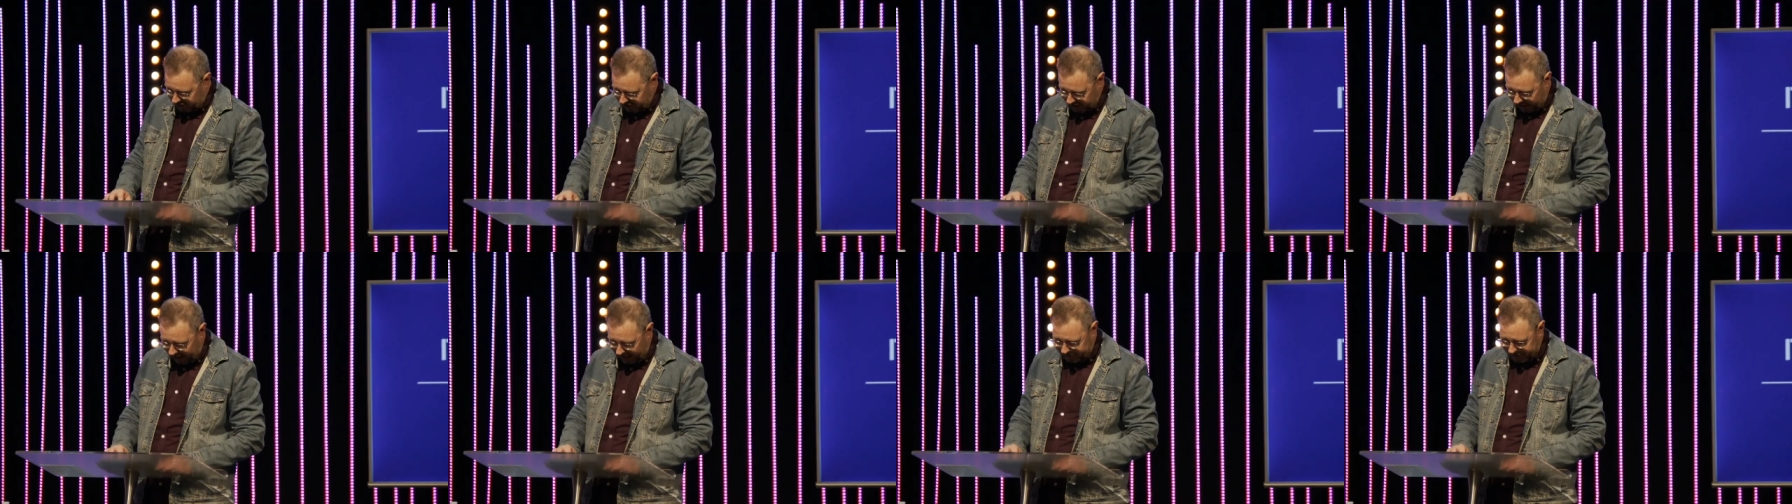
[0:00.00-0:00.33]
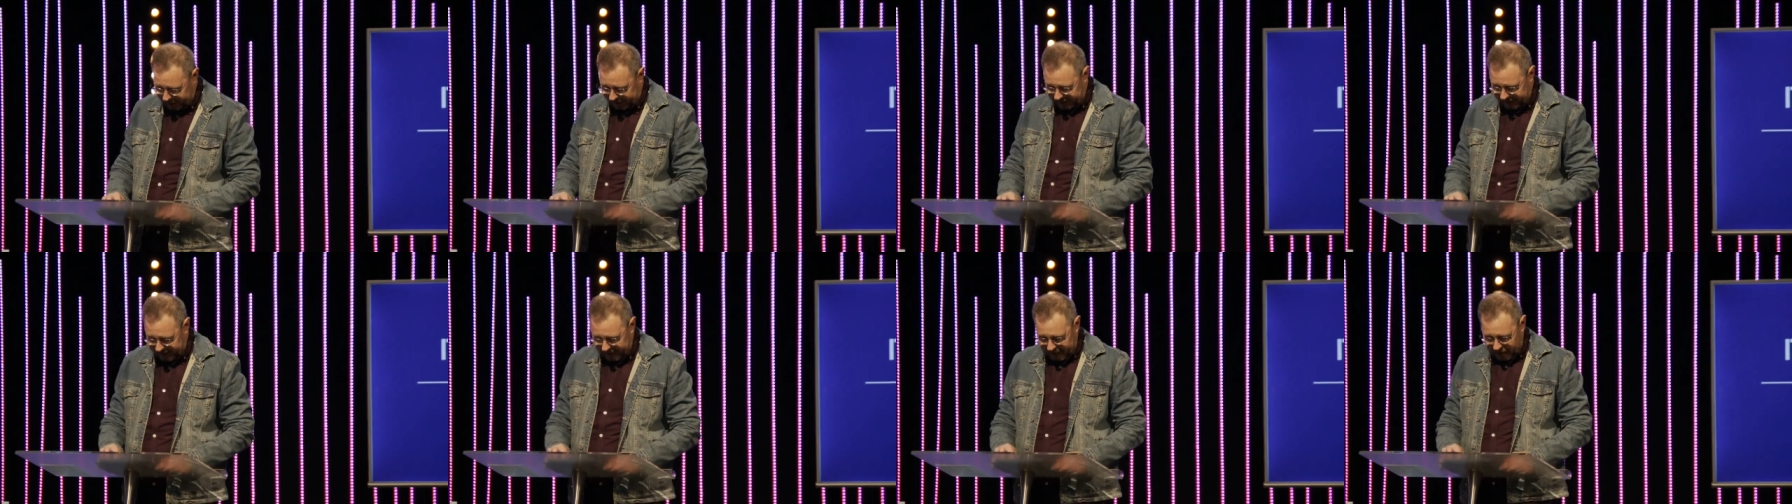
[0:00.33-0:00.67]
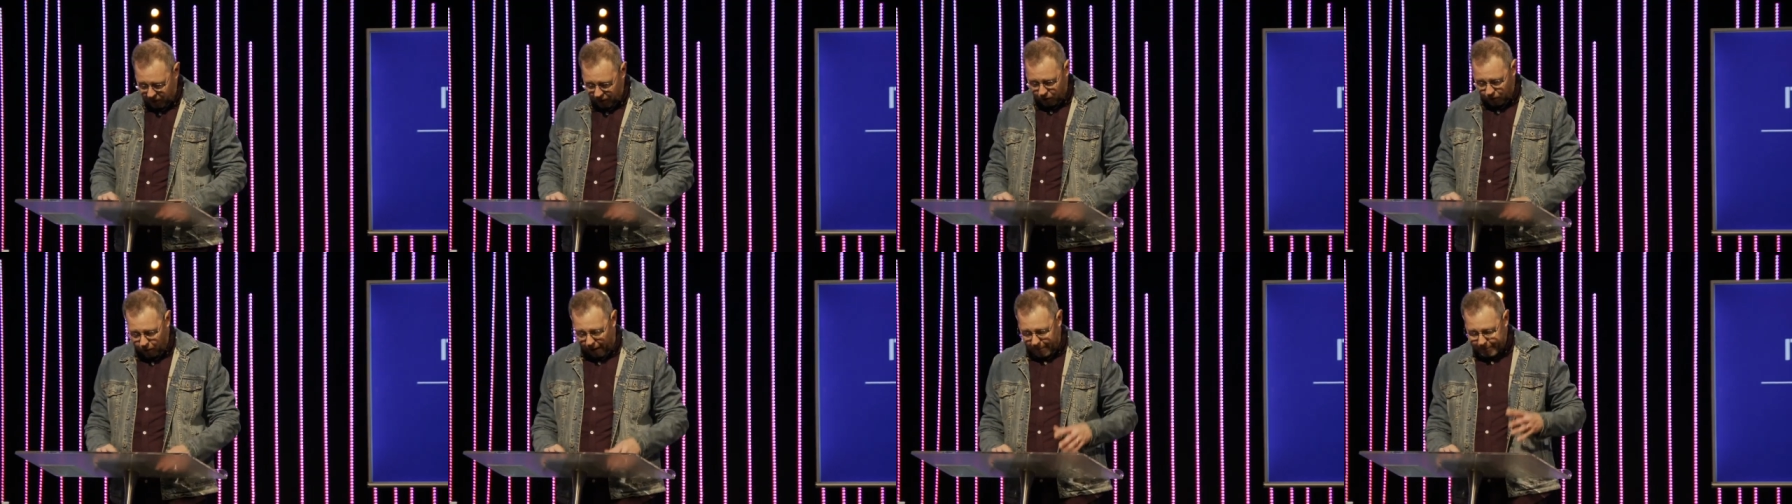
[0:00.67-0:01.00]
is epic.
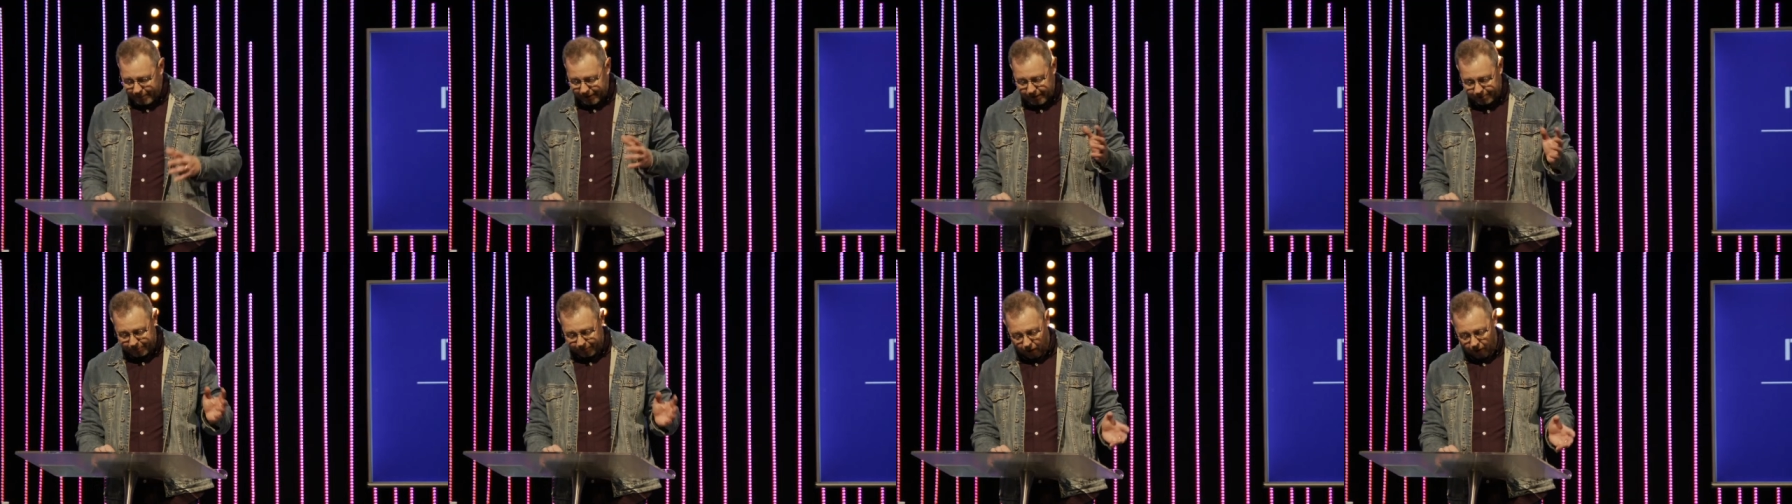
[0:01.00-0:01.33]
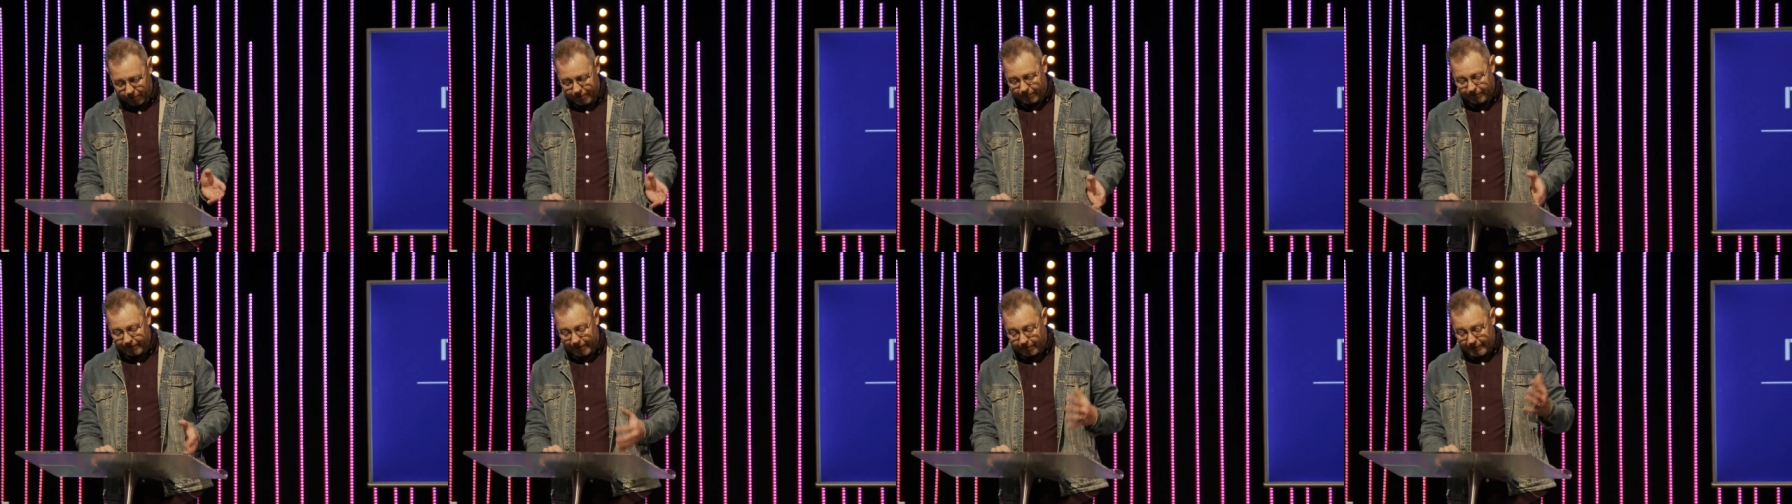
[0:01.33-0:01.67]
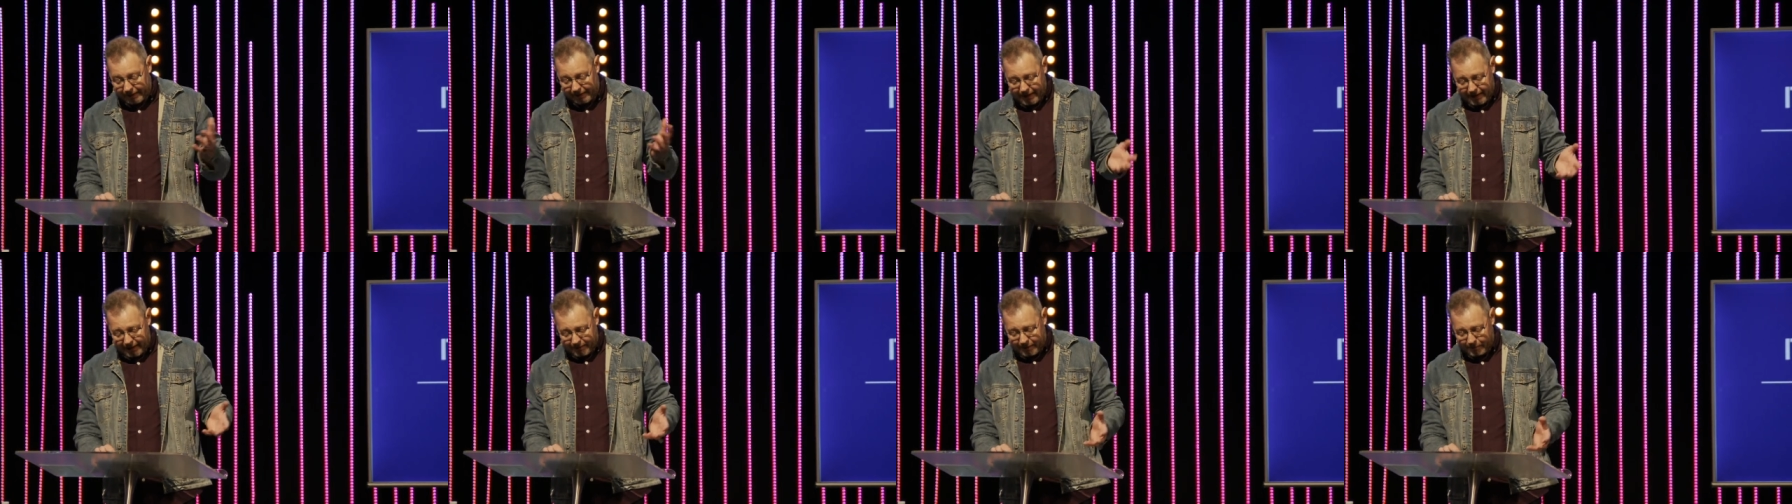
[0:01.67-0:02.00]
All right, but the problem, let
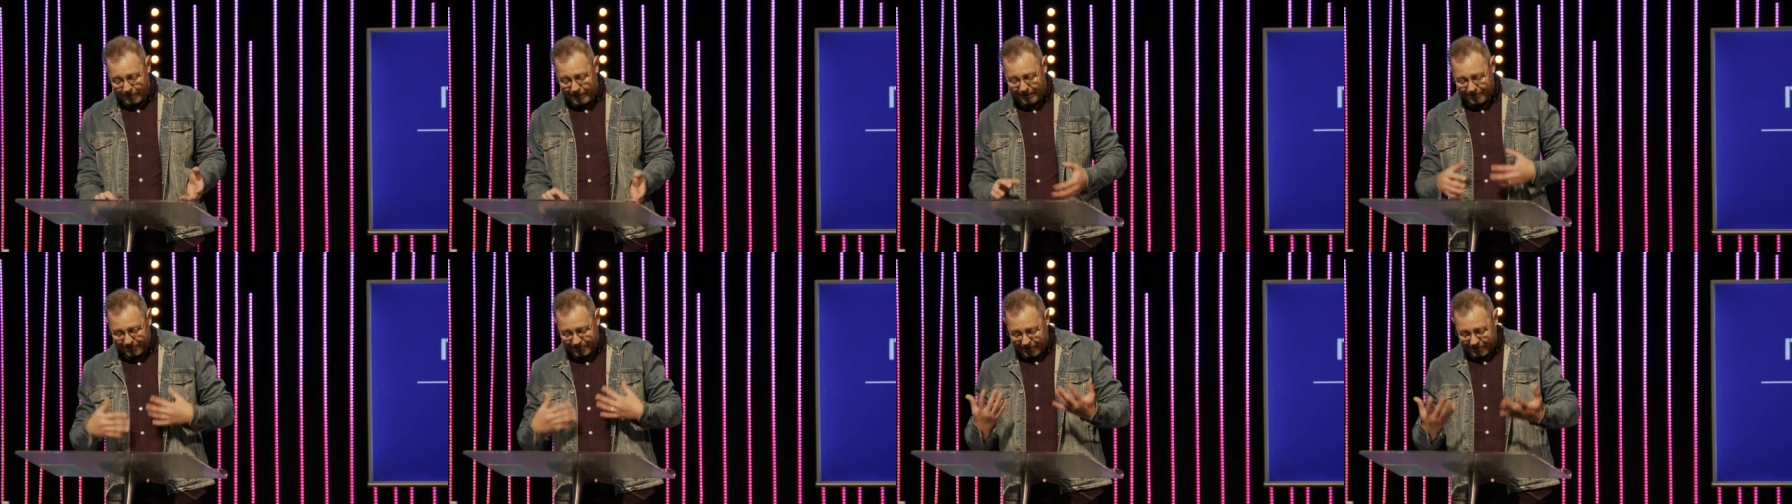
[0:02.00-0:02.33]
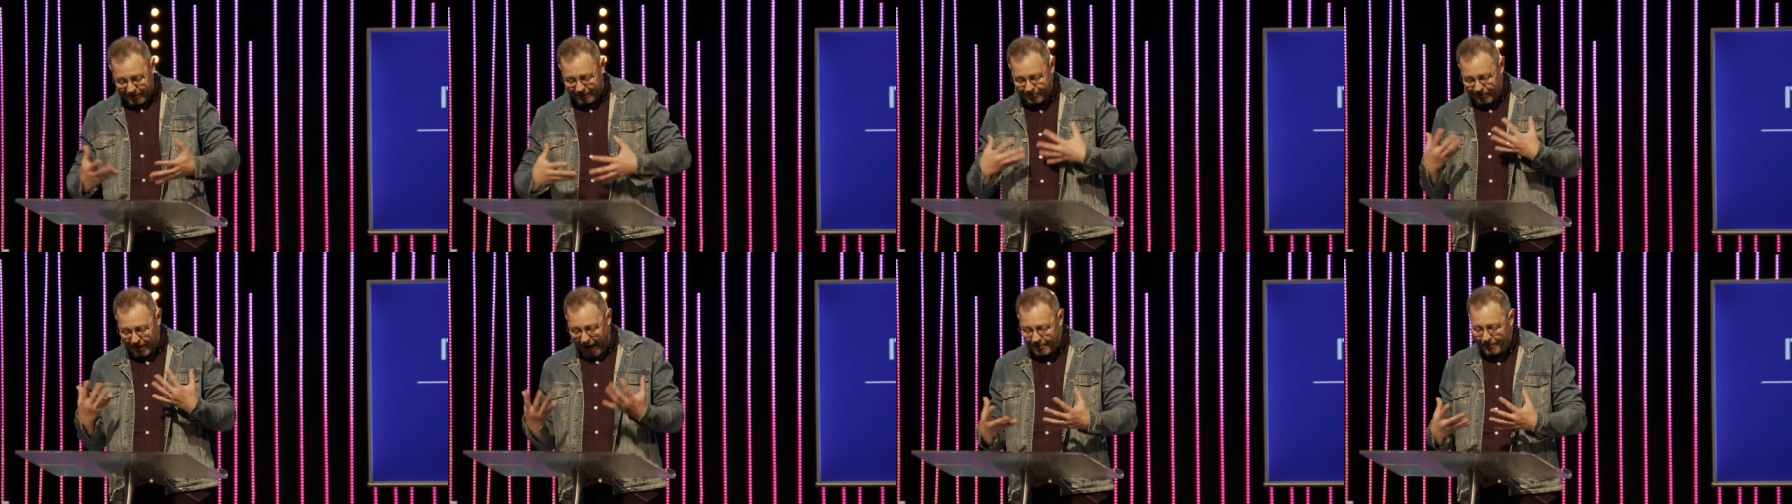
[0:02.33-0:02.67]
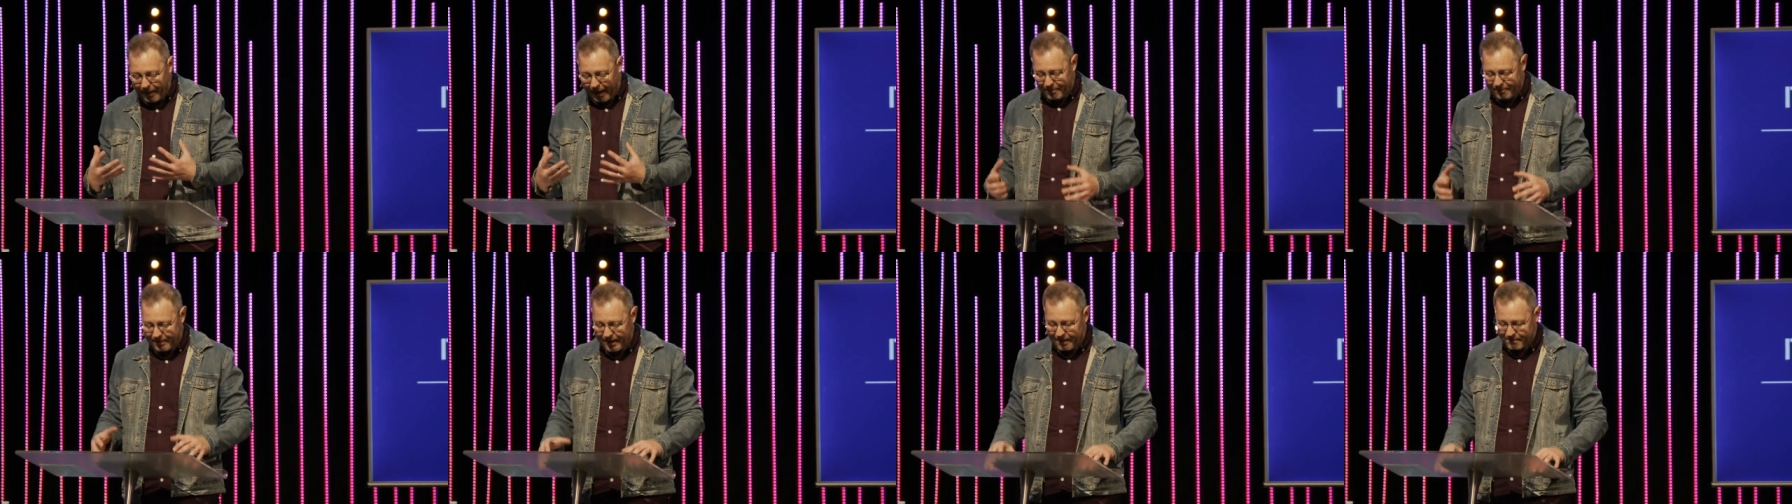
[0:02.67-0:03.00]
me wrap
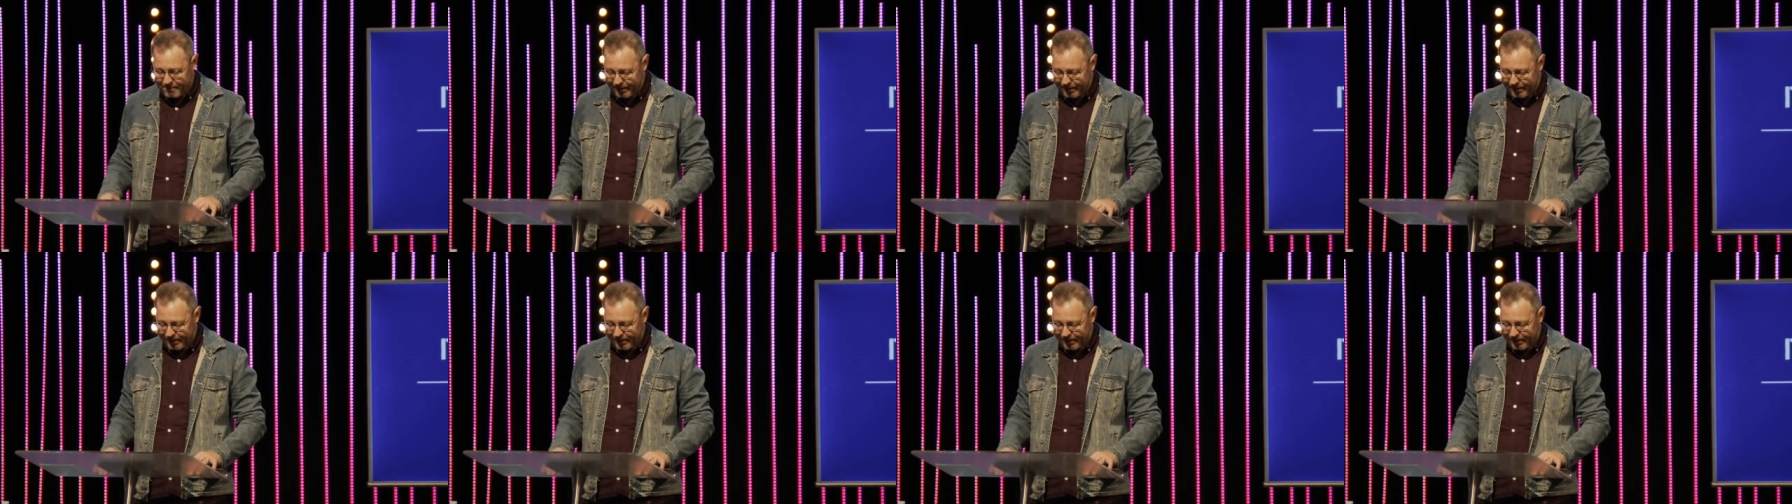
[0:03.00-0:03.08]
up here.